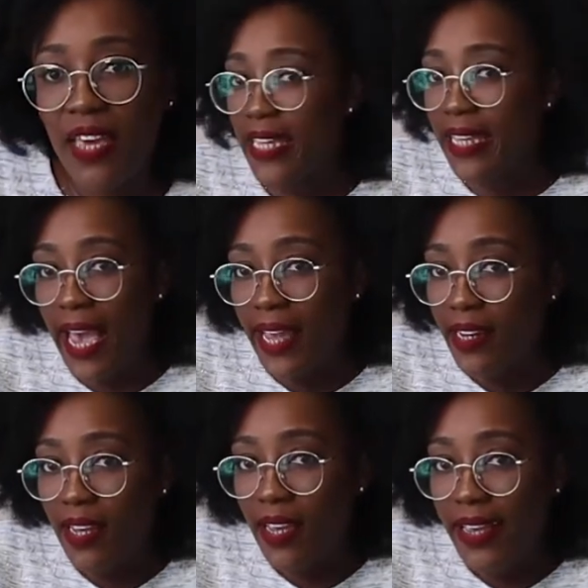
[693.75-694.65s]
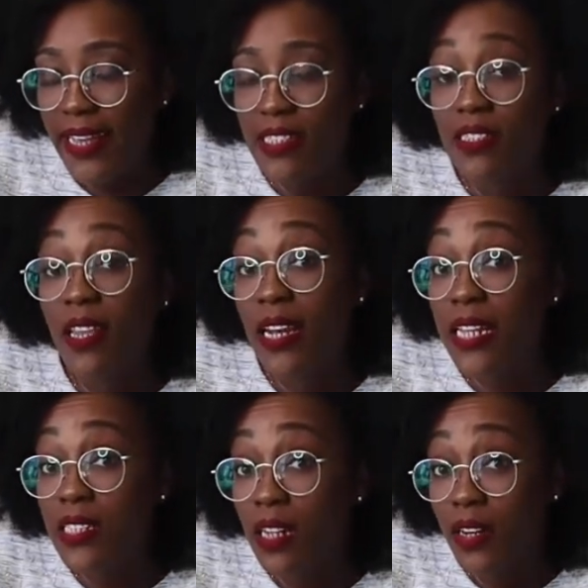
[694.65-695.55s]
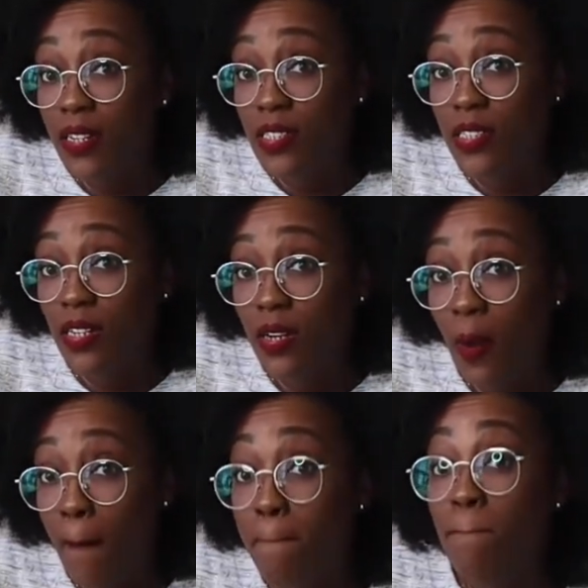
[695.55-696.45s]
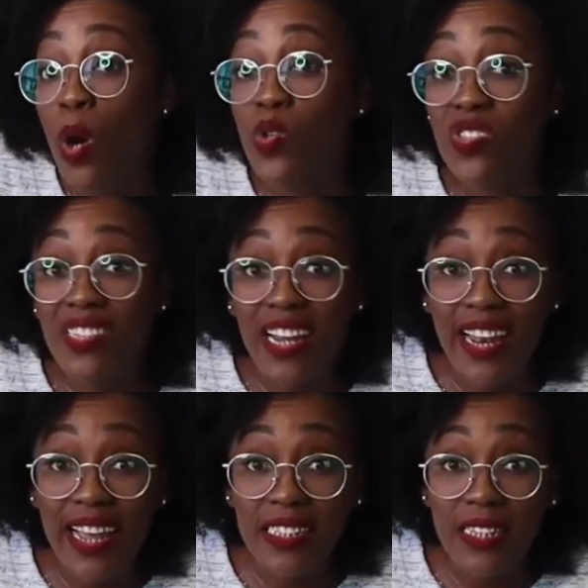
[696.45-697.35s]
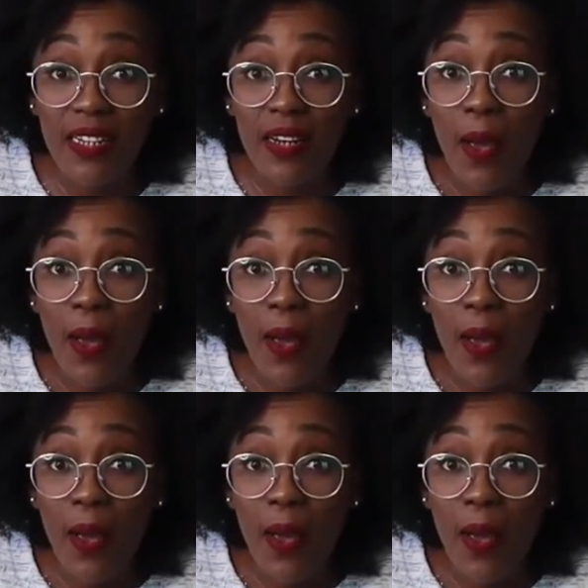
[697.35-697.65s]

Yet, it's the least understood, most neglected,